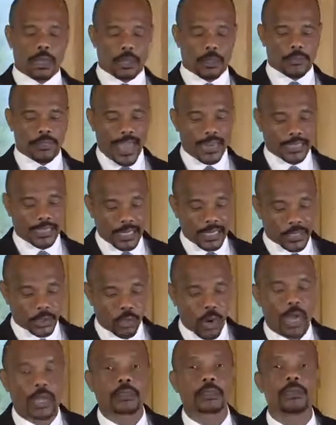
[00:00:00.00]
that, guess
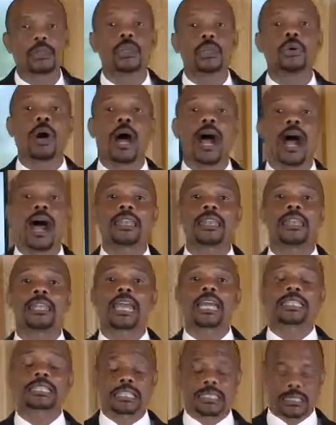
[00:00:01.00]
what? you are
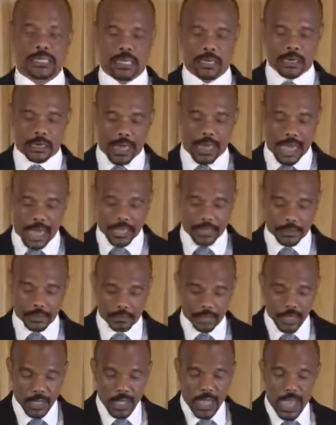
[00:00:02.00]
next in line.
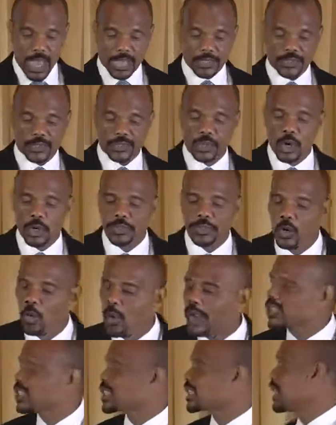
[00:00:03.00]
And so the
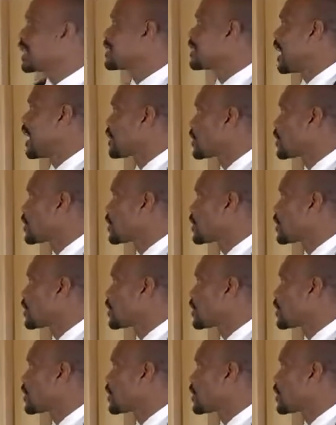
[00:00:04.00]
question that